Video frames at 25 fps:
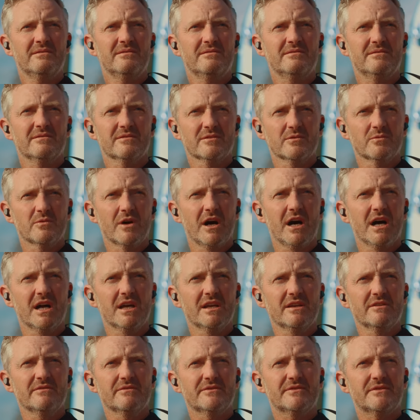Do the
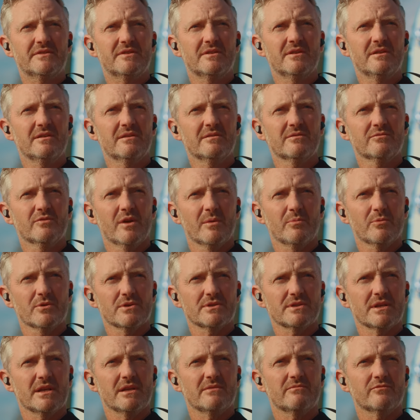waves
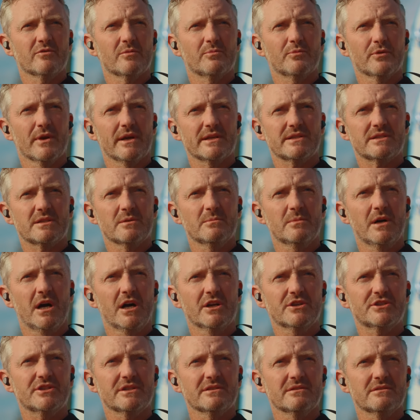represent repressed
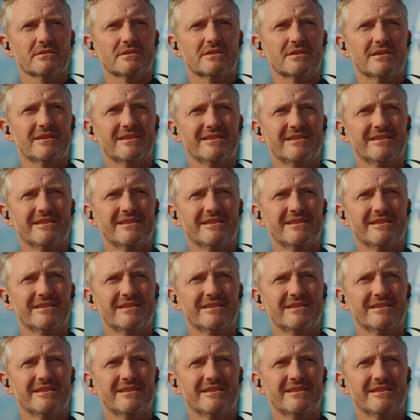emotions?